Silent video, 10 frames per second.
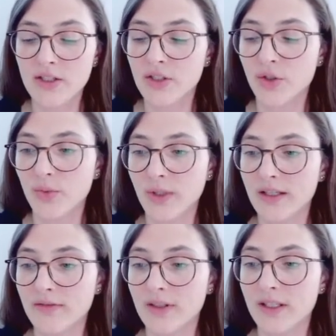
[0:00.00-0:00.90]
So we
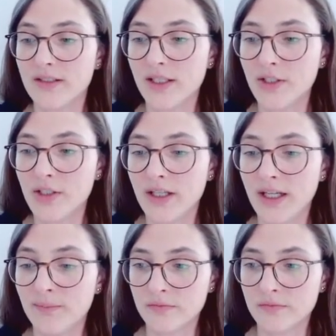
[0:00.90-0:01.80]
give the session name.